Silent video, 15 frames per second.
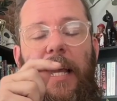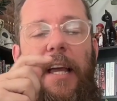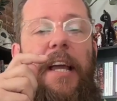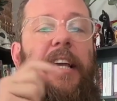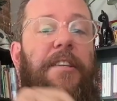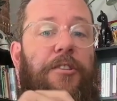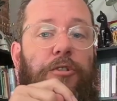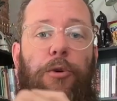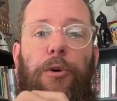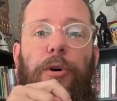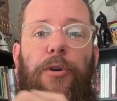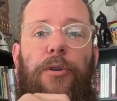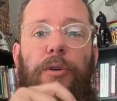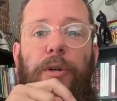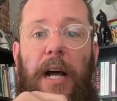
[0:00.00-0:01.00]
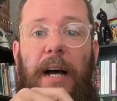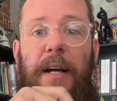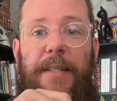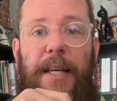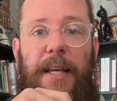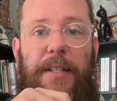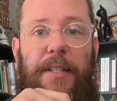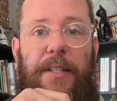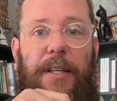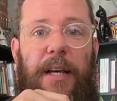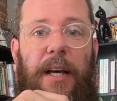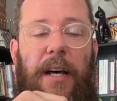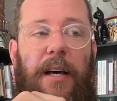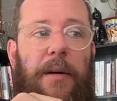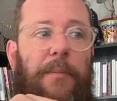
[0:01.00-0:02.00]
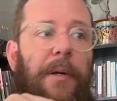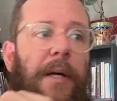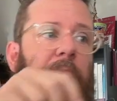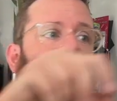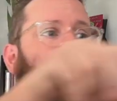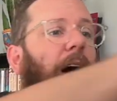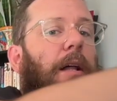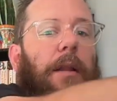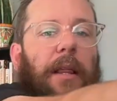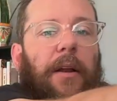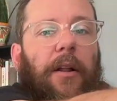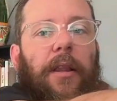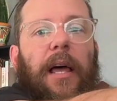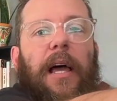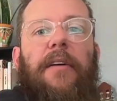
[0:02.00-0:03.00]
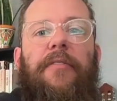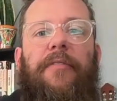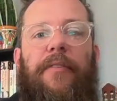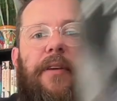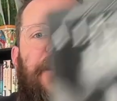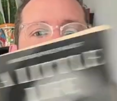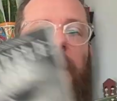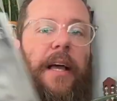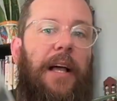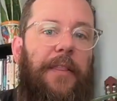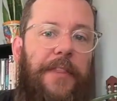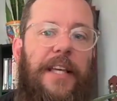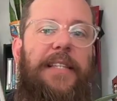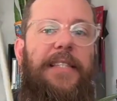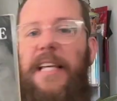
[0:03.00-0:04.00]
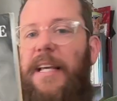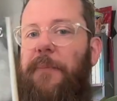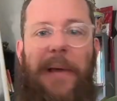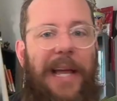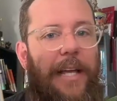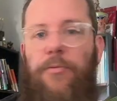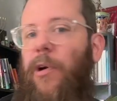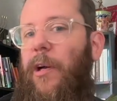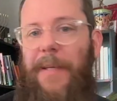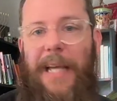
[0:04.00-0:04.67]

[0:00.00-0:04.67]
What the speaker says: historical content. A Little Life, this may as well be